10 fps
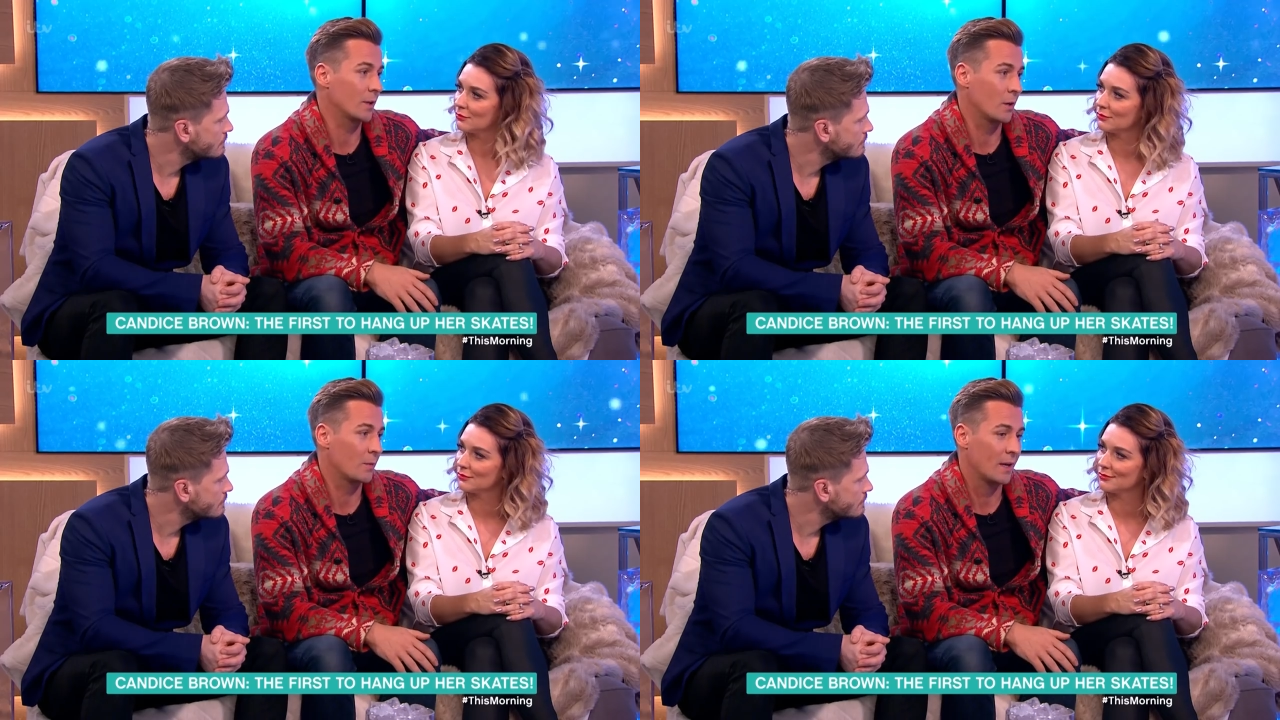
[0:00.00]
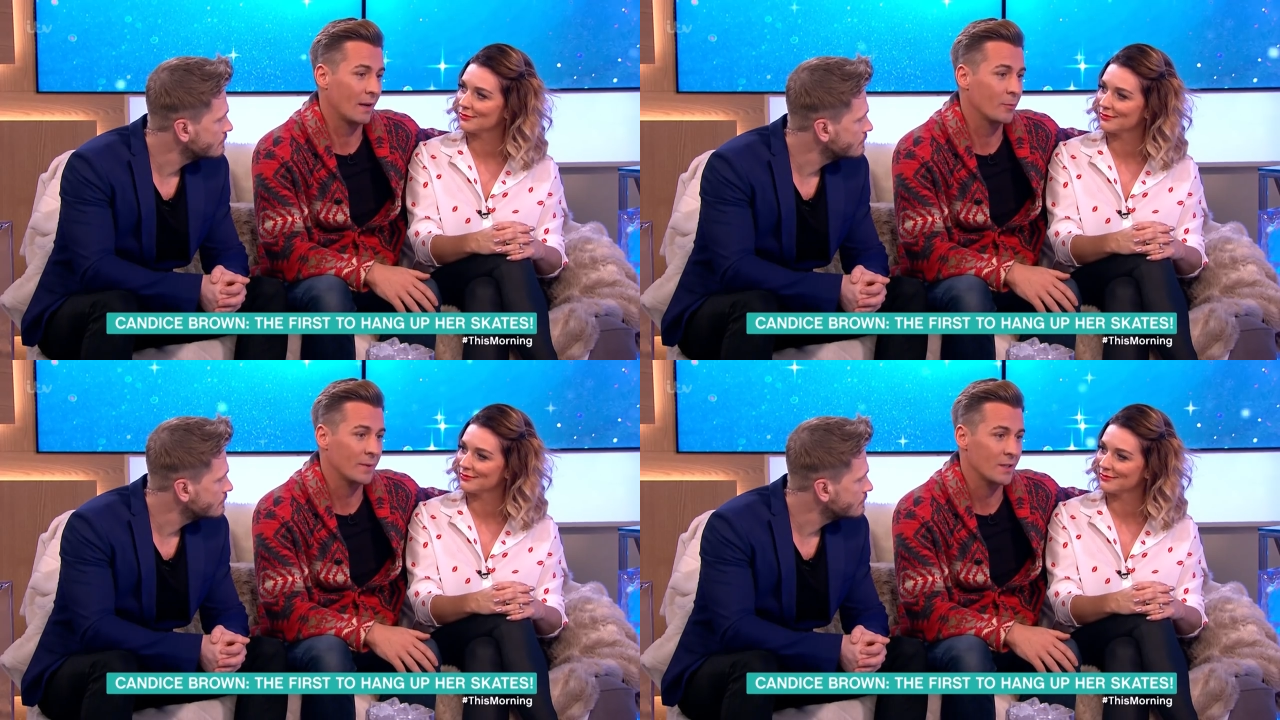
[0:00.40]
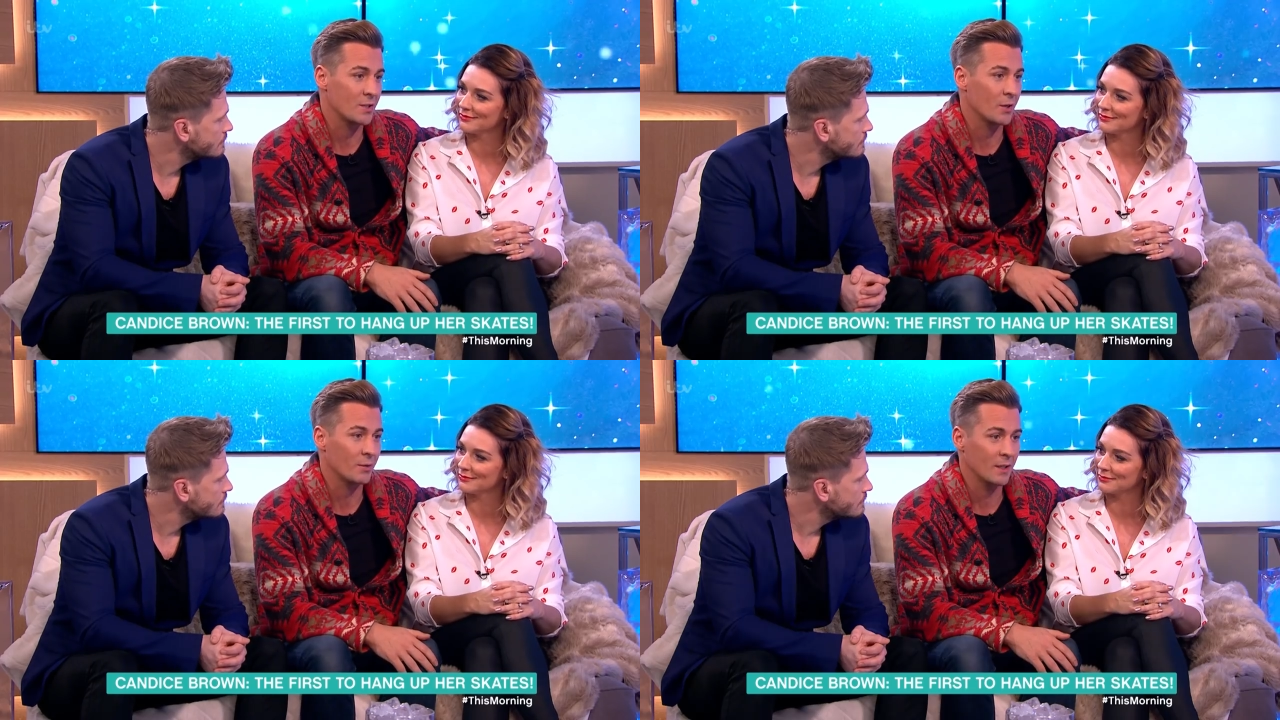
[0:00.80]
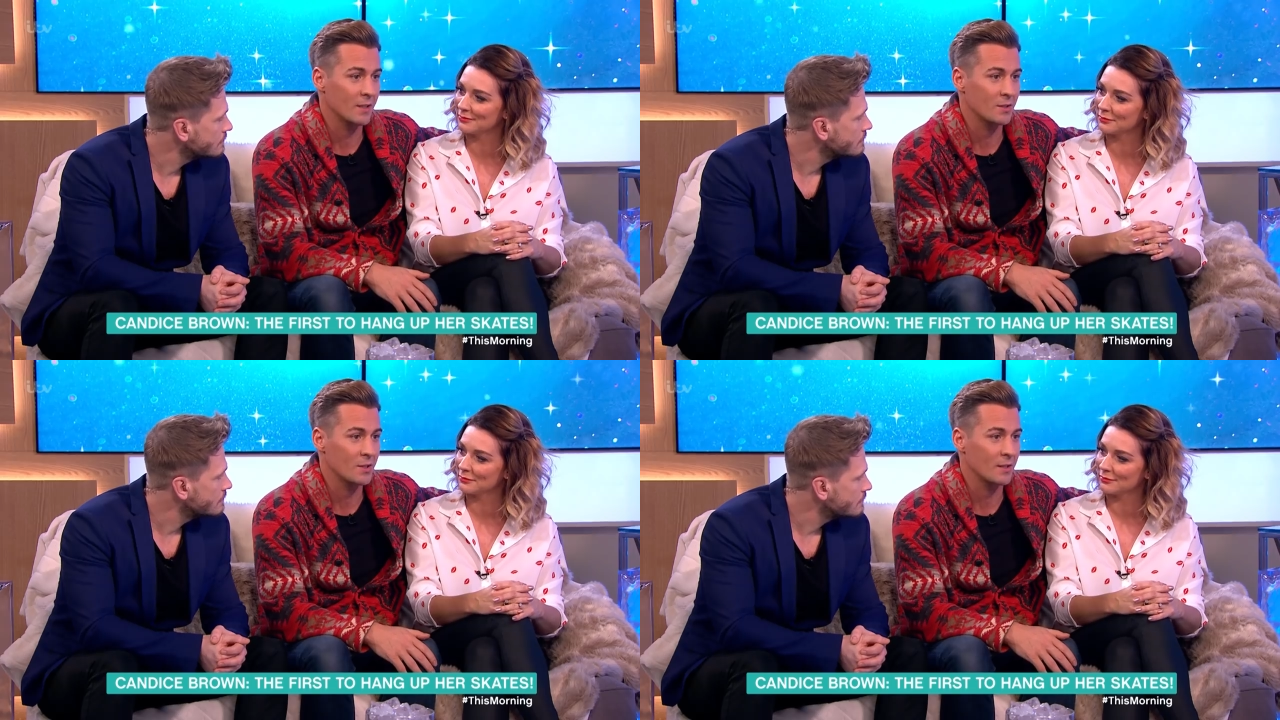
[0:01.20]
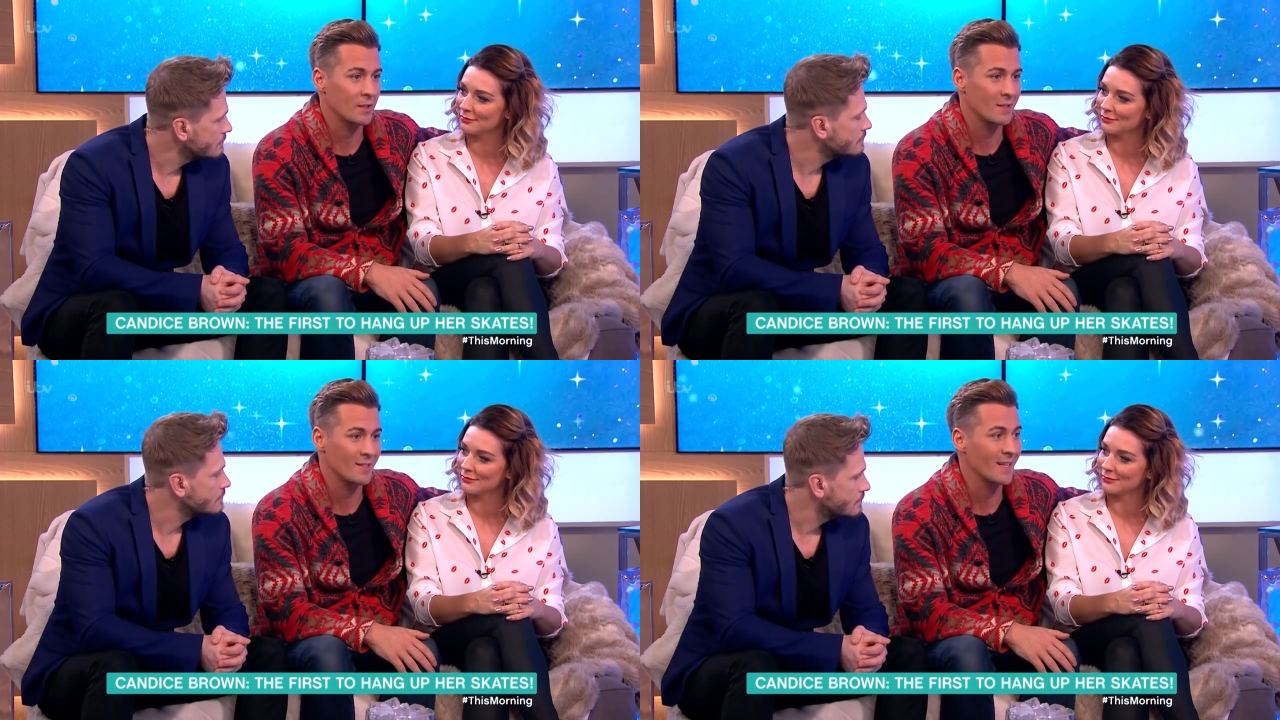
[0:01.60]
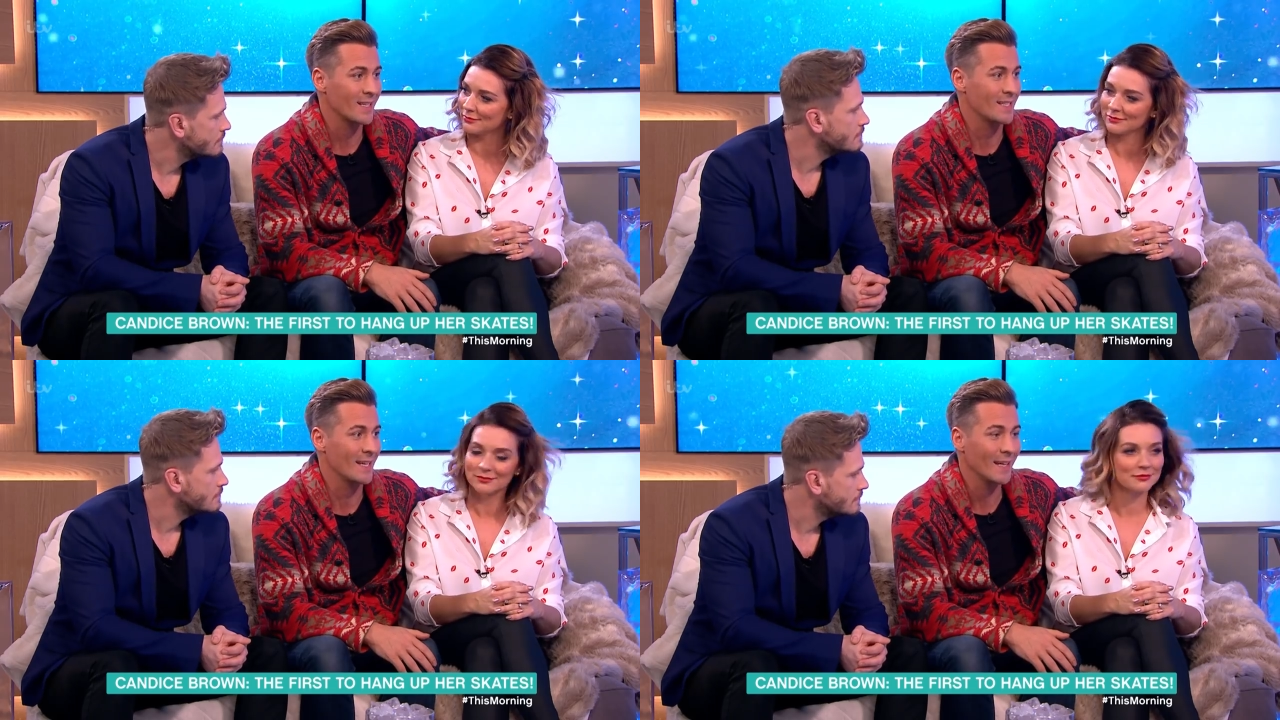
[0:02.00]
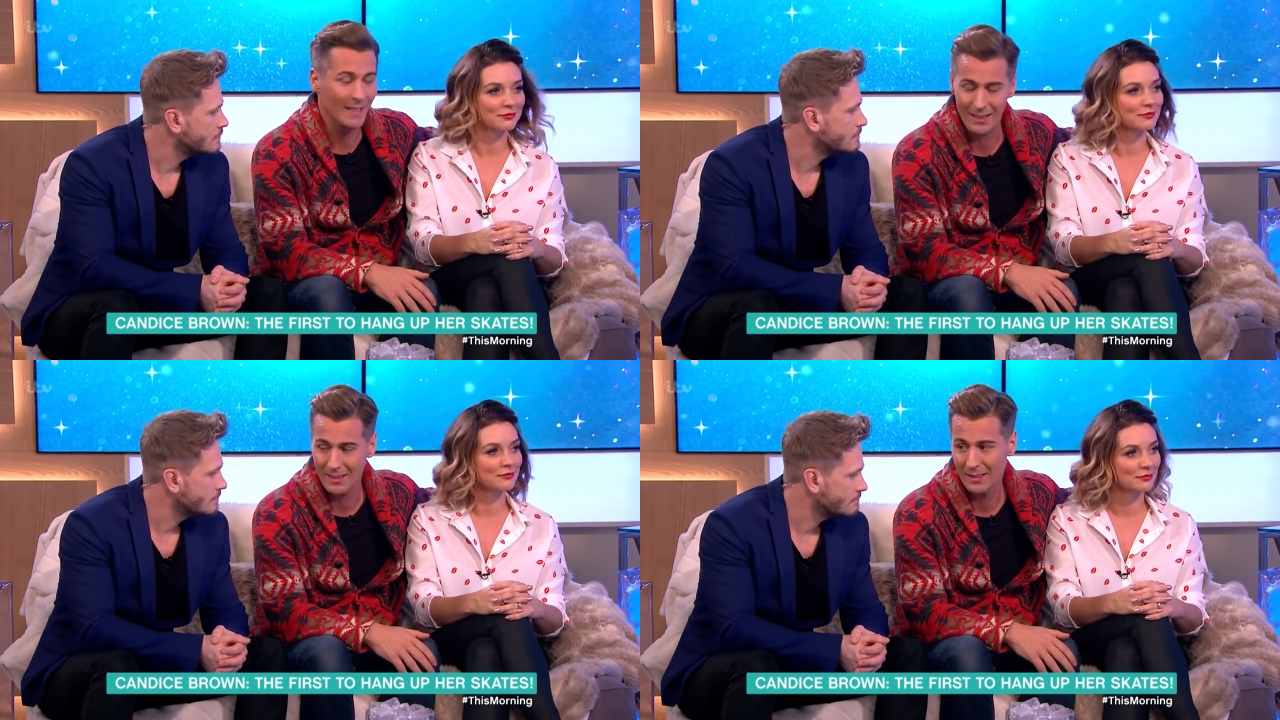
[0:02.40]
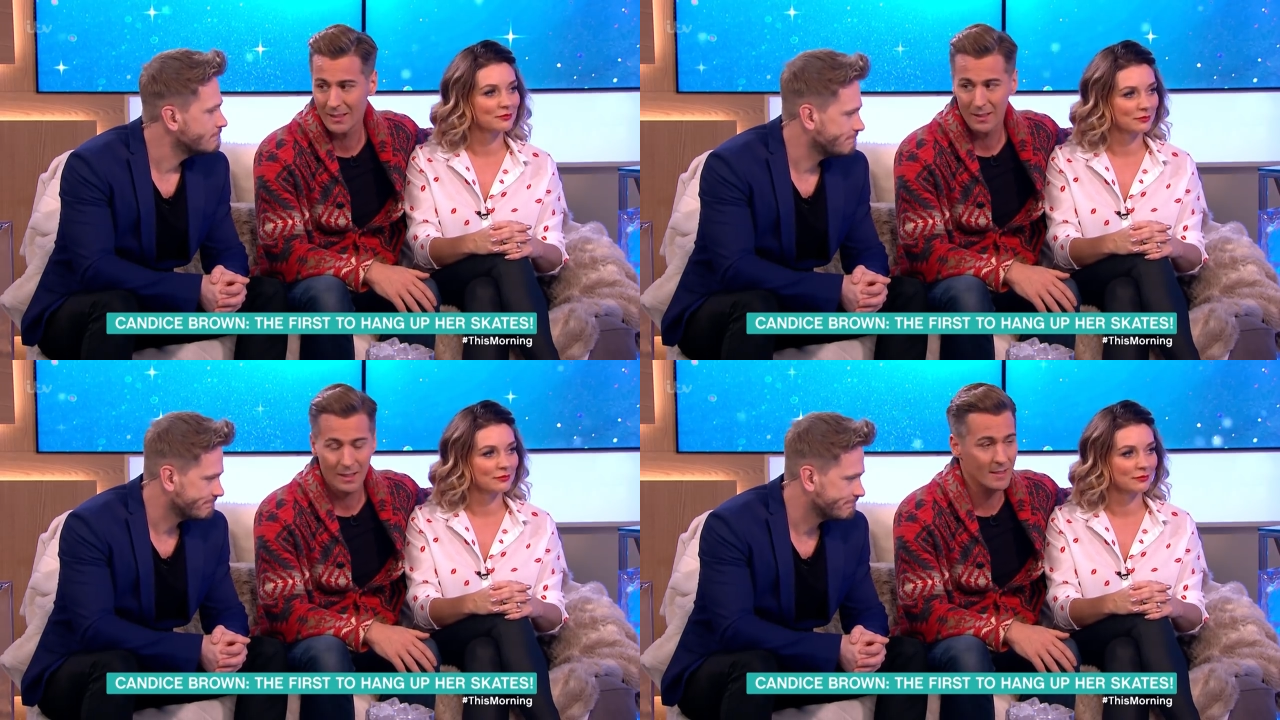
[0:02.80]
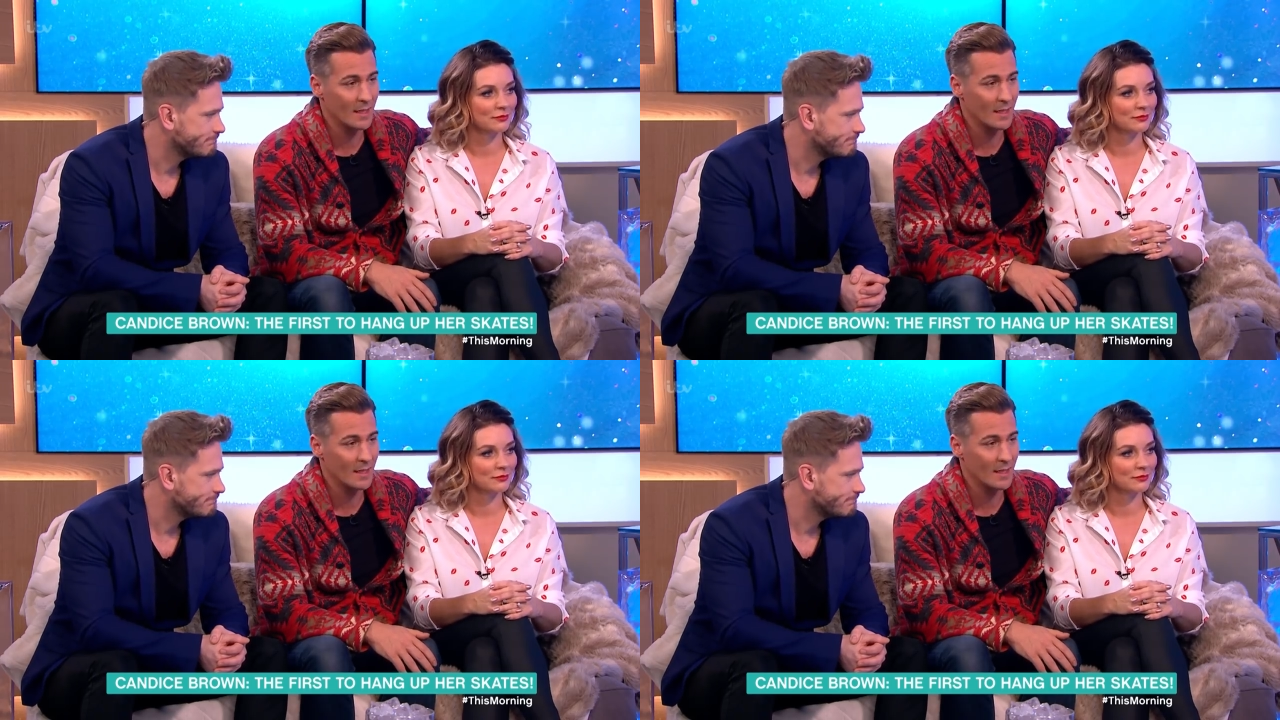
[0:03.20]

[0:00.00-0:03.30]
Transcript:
Speaker 1: you know, that everybody's noted is just, it's night and day. Mm.